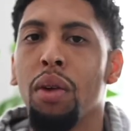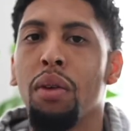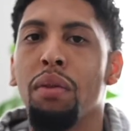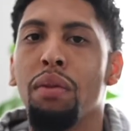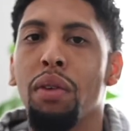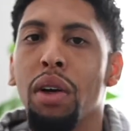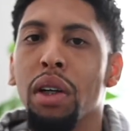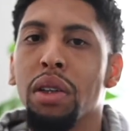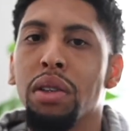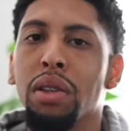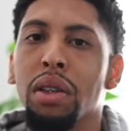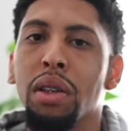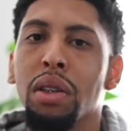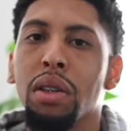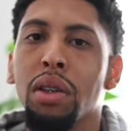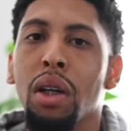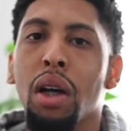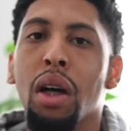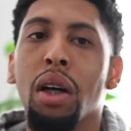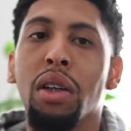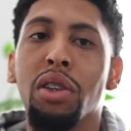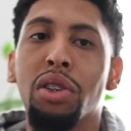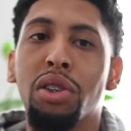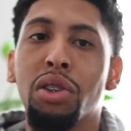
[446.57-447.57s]
versus
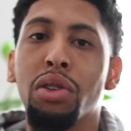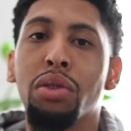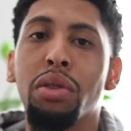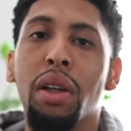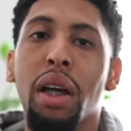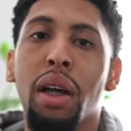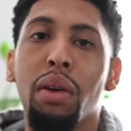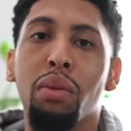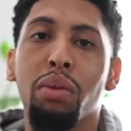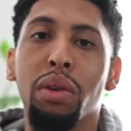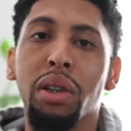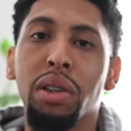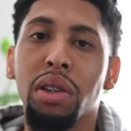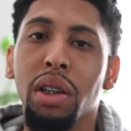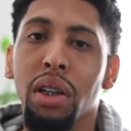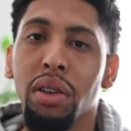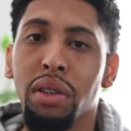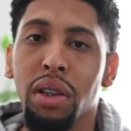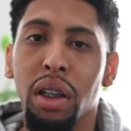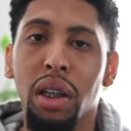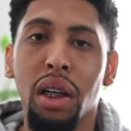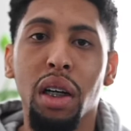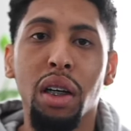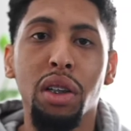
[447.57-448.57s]
a shoe that
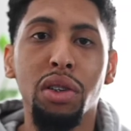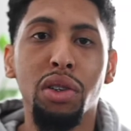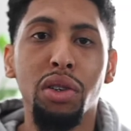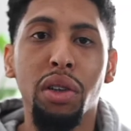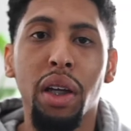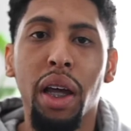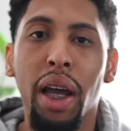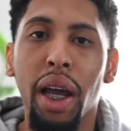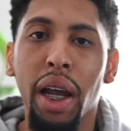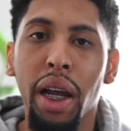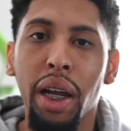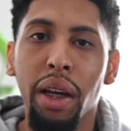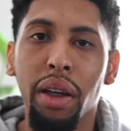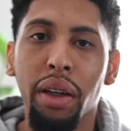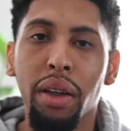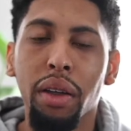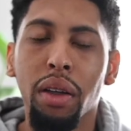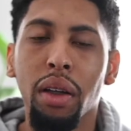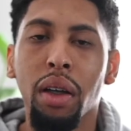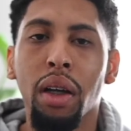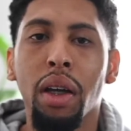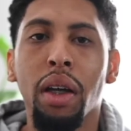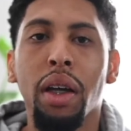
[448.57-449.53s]
retails at $180.